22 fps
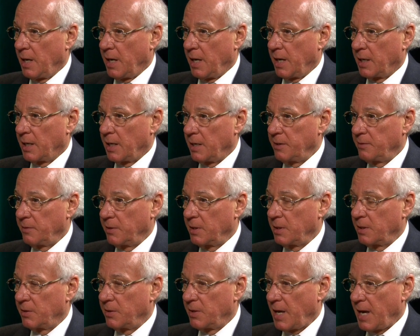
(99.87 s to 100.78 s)
And I
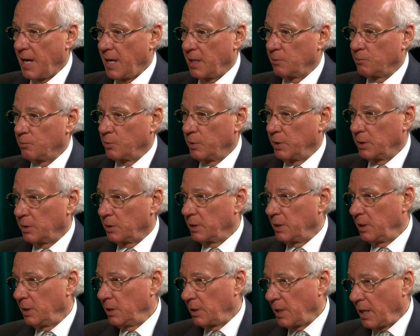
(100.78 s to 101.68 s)
think that
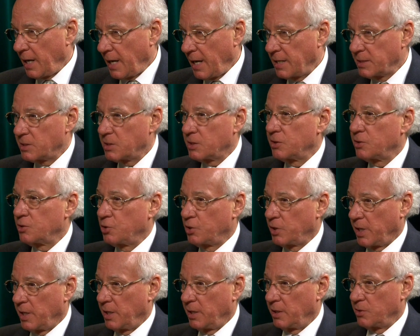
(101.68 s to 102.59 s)
really has to
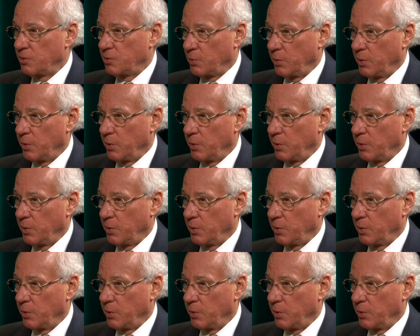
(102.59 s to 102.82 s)
change.